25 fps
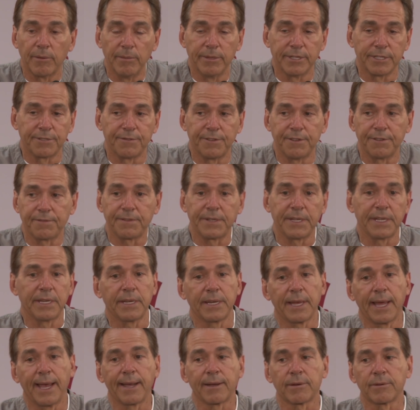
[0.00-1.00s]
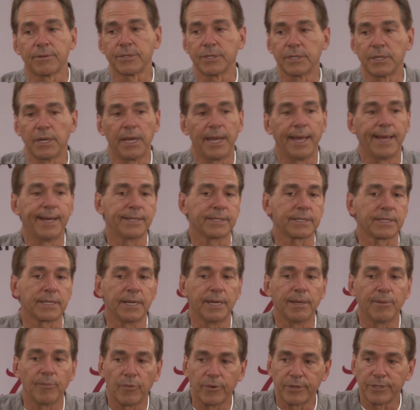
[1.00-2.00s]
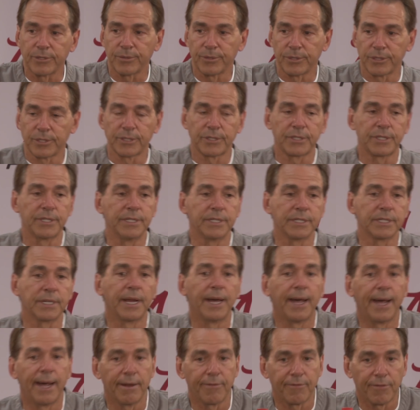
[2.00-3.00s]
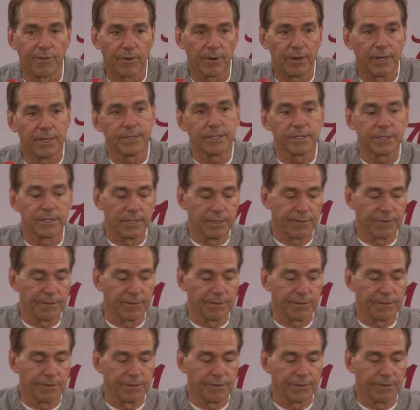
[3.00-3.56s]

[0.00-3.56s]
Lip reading: We missed 15 tackles in the last game, which was a season high for us,